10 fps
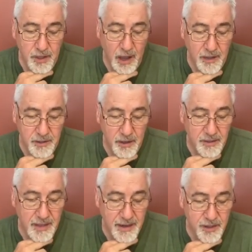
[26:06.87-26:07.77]

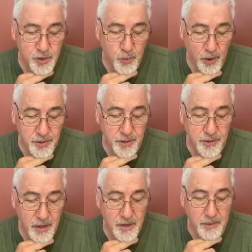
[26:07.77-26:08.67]
conduct that his works are
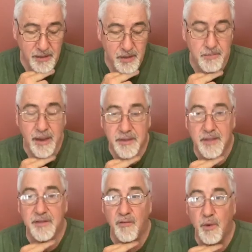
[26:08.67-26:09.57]
done by the
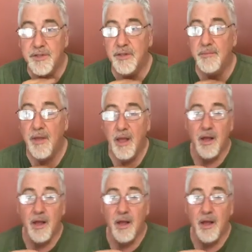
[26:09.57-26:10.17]
meekness of wisdom.